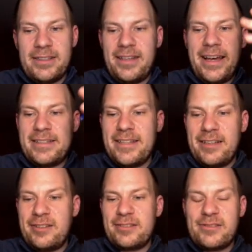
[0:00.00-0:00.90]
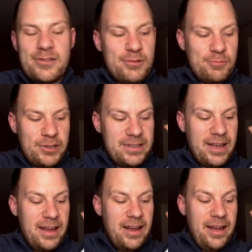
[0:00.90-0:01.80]
It had nothing to do with
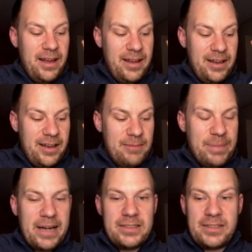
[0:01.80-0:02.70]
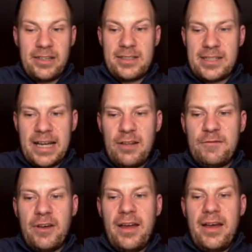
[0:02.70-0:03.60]
Palantir
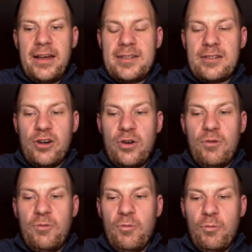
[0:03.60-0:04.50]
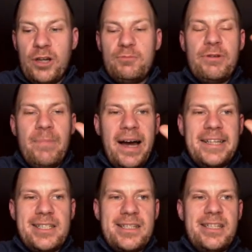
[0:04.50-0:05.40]
itself. So what we
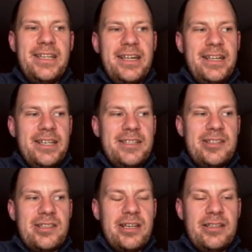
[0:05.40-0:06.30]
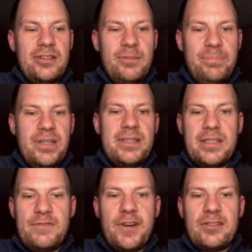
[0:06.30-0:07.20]
might see is the
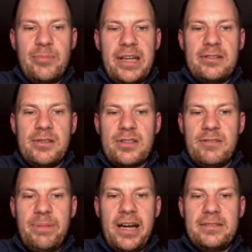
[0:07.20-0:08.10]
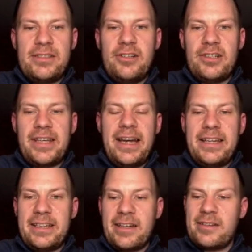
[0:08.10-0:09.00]
business fundamentals of Palantir
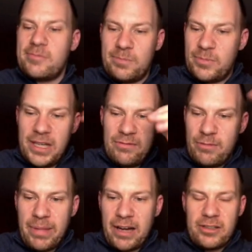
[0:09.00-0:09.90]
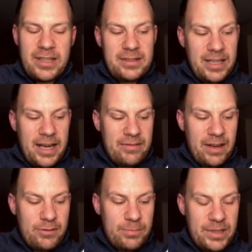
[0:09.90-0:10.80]
getting even better than they have
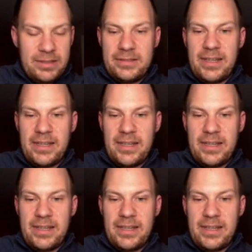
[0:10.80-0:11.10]
ever been.